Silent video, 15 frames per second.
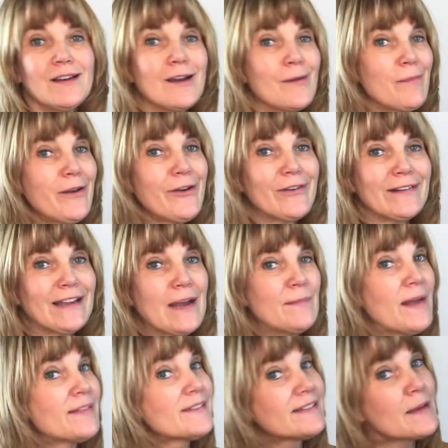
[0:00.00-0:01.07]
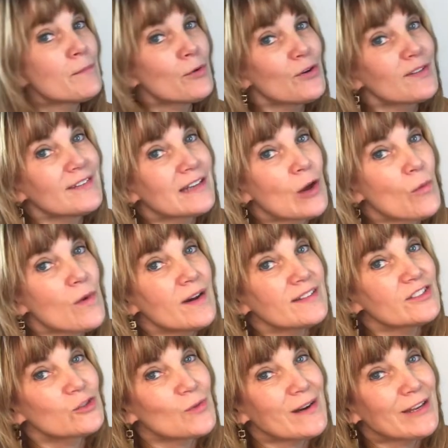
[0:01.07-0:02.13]
Apparently, I'm not the same person I
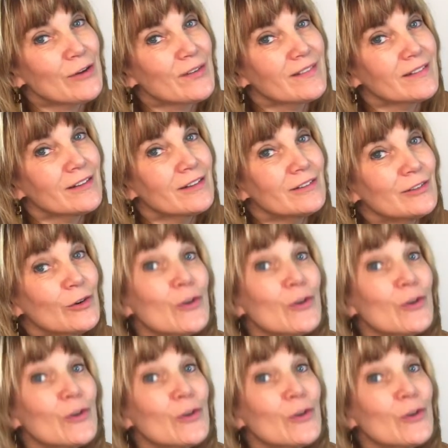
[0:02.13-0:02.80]
was 20 years ago,